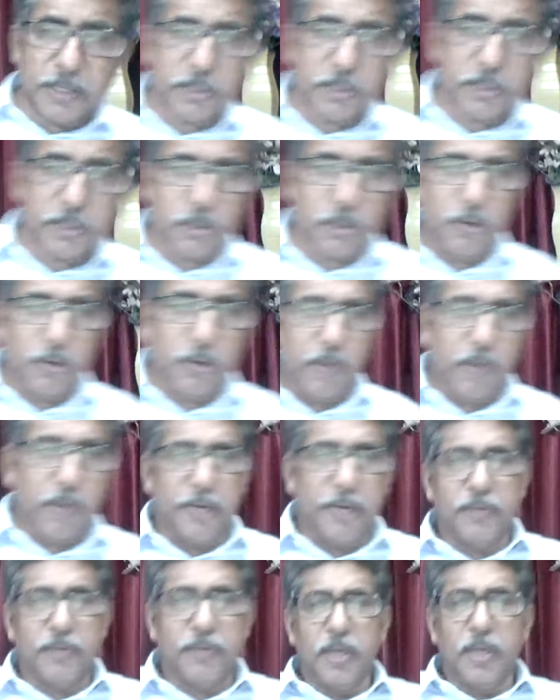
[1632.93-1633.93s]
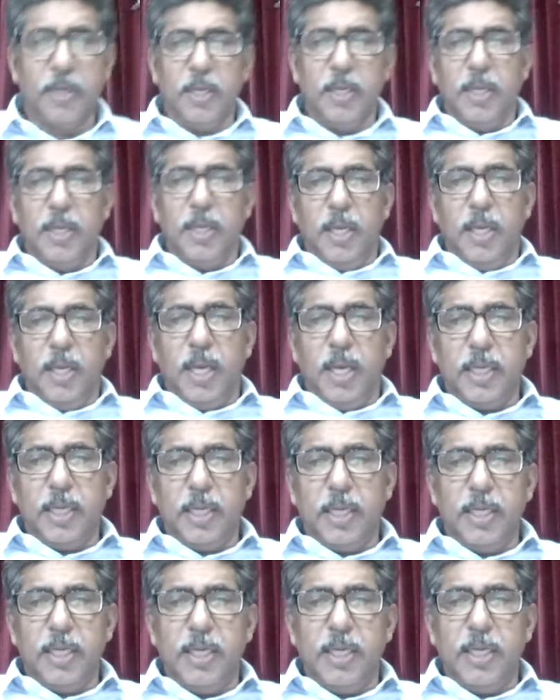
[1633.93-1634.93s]
his own wife and
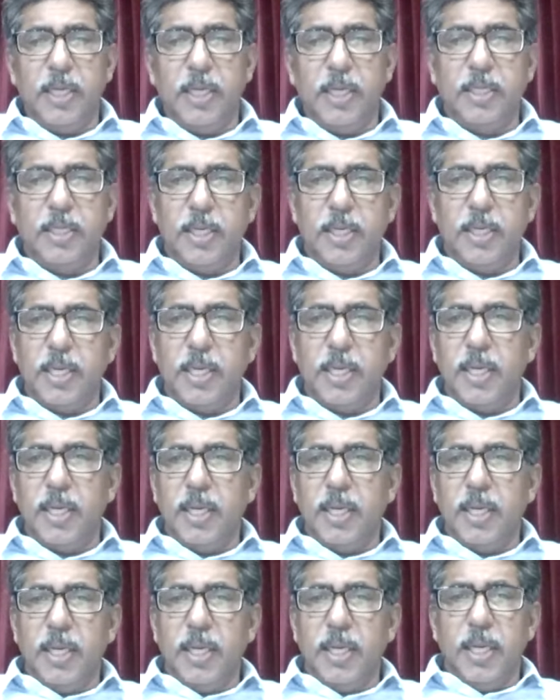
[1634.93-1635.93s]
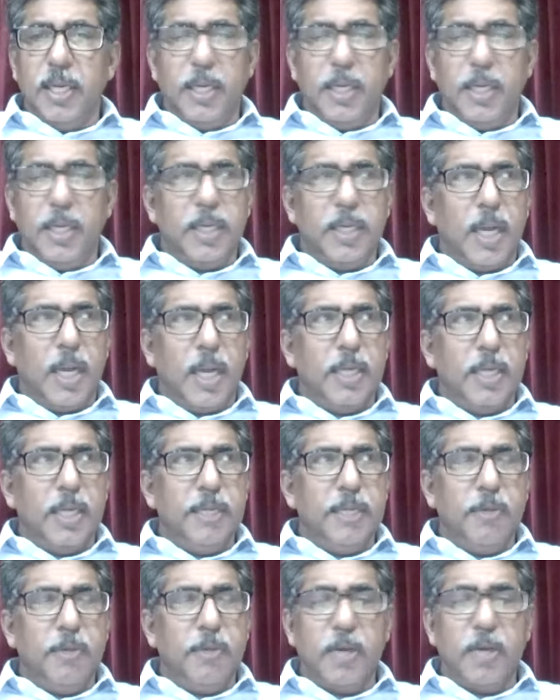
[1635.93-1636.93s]
indulged in an
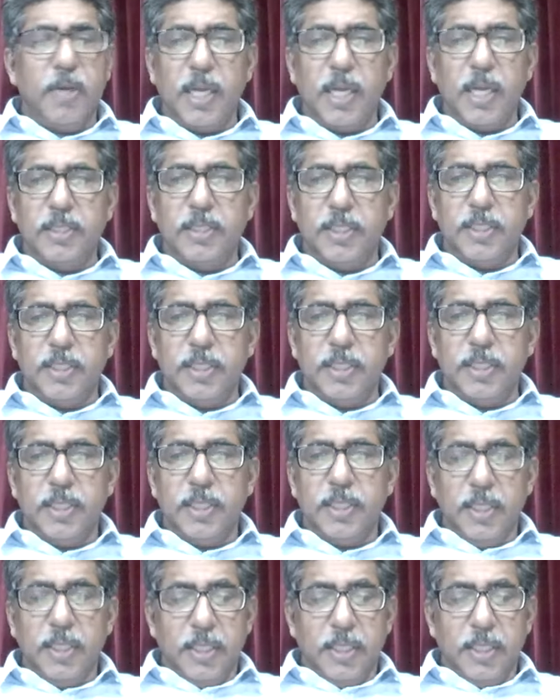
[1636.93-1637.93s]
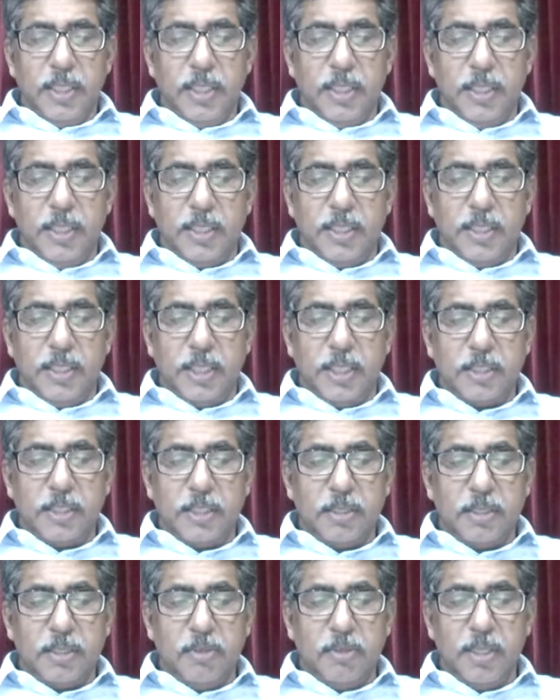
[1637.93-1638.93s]
immorality in the church
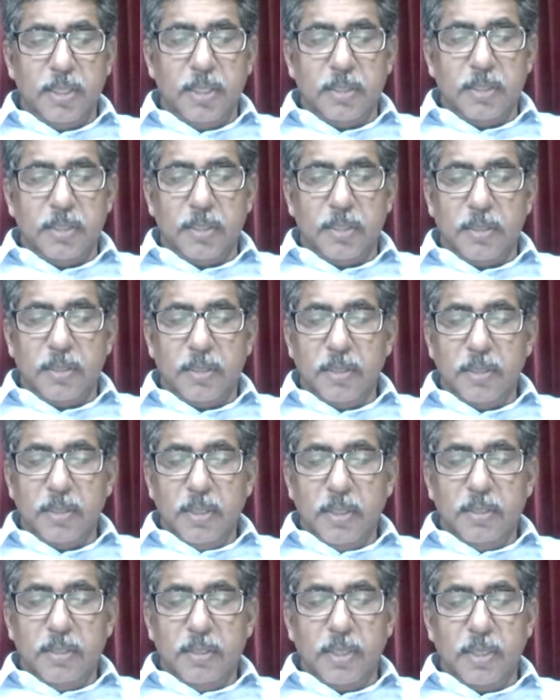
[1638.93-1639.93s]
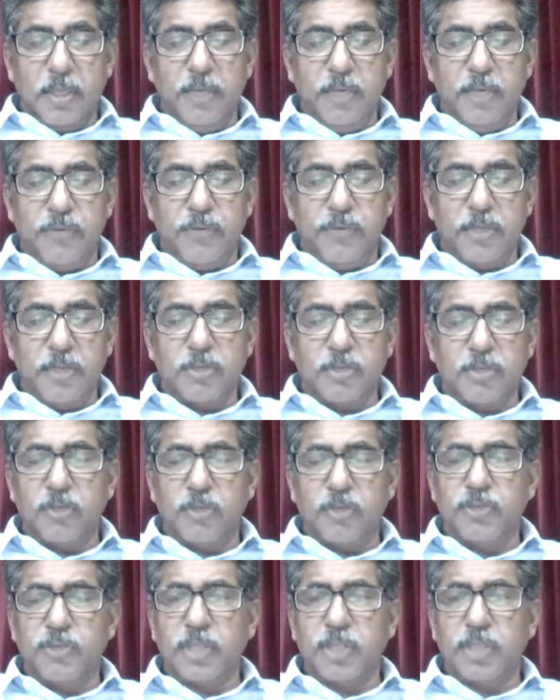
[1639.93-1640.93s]
at Corinth. Three faces of
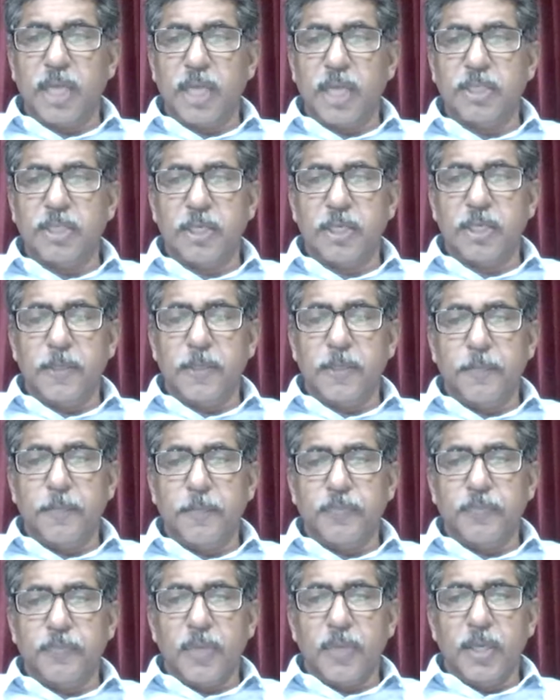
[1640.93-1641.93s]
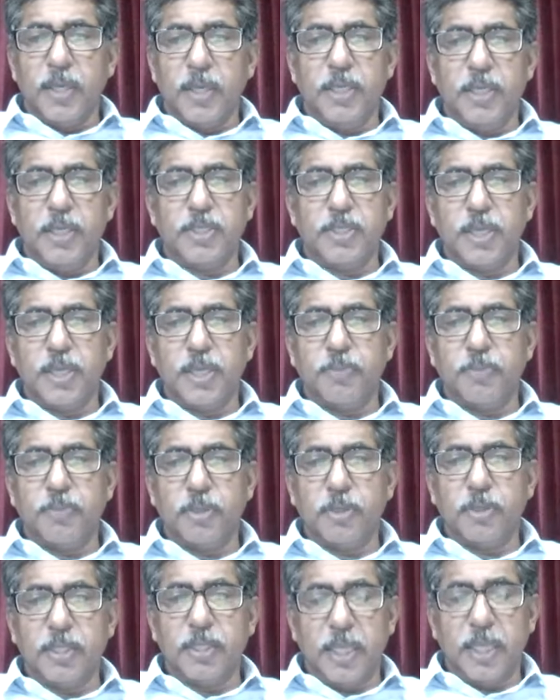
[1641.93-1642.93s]
his action is
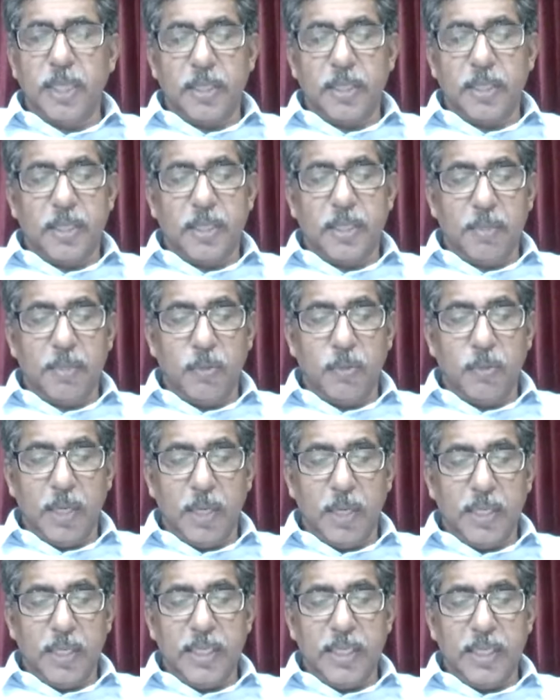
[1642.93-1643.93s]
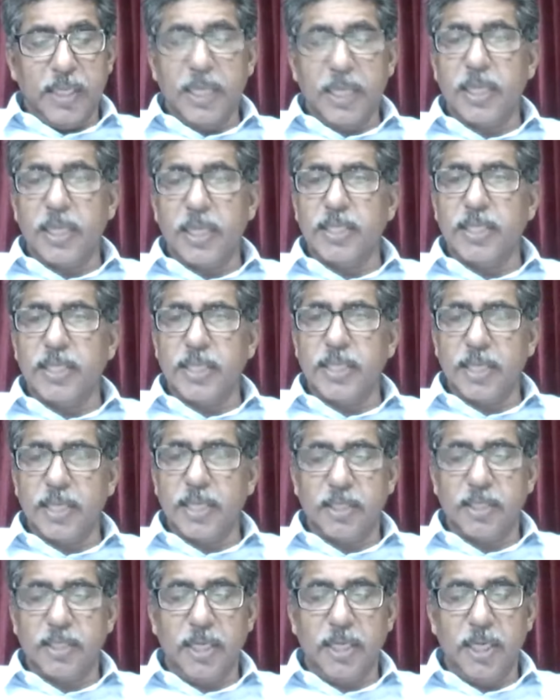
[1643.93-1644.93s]
reported there. Number one,
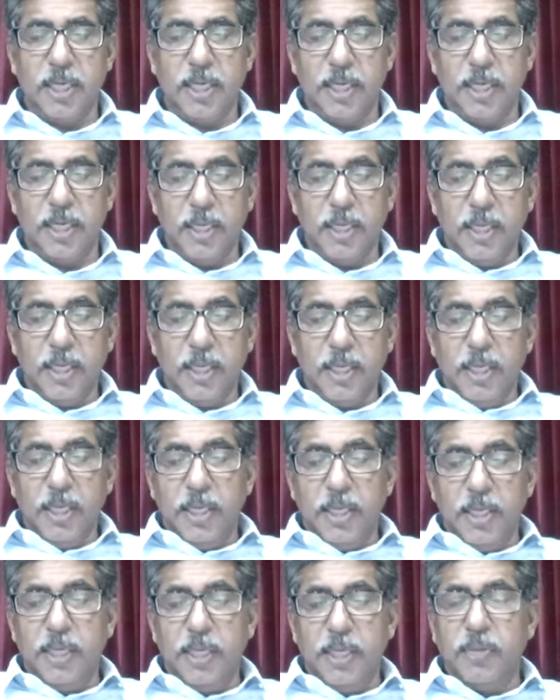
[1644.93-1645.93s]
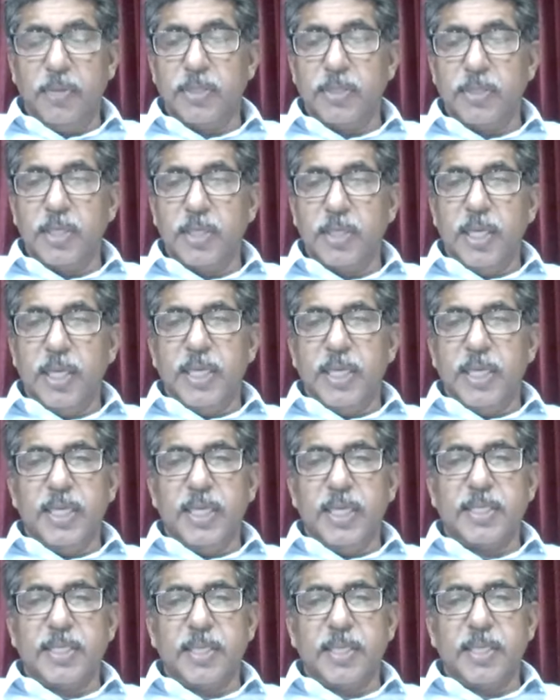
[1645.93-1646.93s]
ecclesiastically, he was
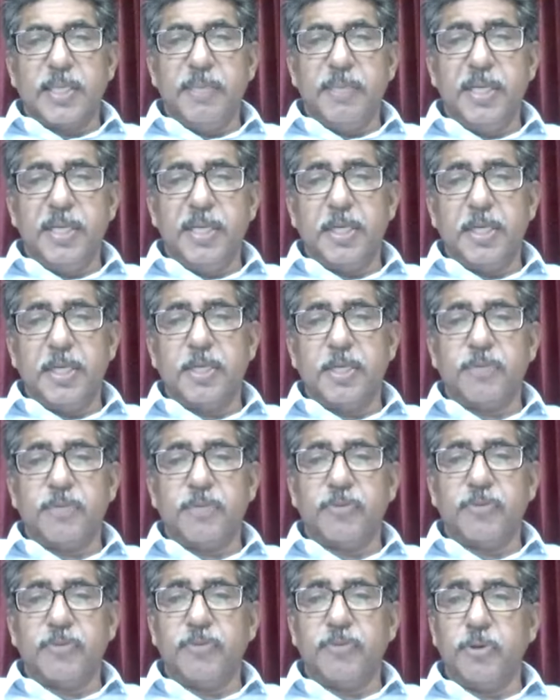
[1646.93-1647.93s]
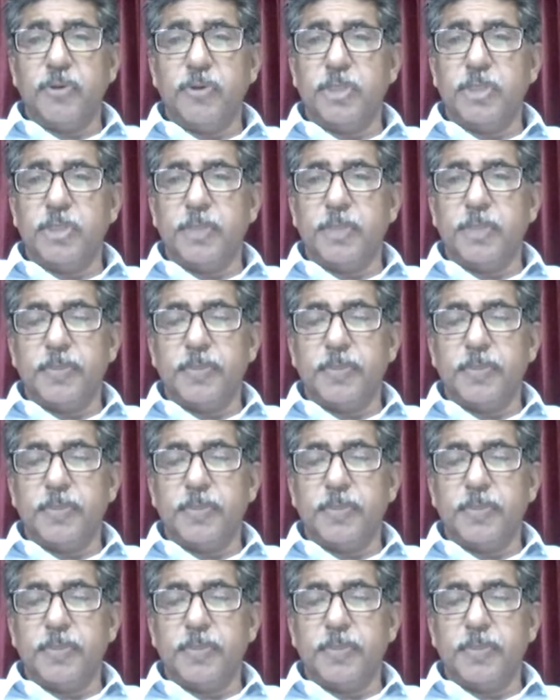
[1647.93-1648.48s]
excommunicated from fellowship.